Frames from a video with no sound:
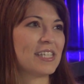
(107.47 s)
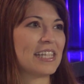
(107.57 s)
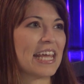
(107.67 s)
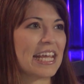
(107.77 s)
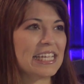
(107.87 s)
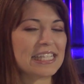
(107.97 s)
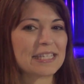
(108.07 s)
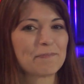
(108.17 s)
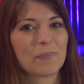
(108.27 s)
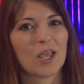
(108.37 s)

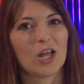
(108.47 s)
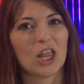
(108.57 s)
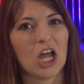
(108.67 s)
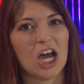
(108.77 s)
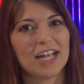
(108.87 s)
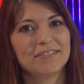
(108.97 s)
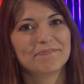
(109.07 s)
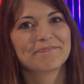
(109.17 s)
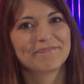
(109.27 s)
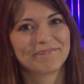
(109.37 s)
things that. a lot.
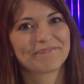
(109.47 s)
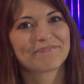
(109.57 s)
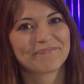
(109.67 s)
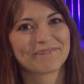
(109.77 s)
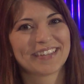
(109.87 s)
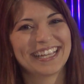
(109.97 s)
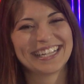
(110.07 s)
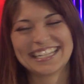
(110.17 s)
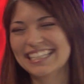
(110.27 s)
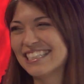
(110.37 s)
The only reason I'm sharing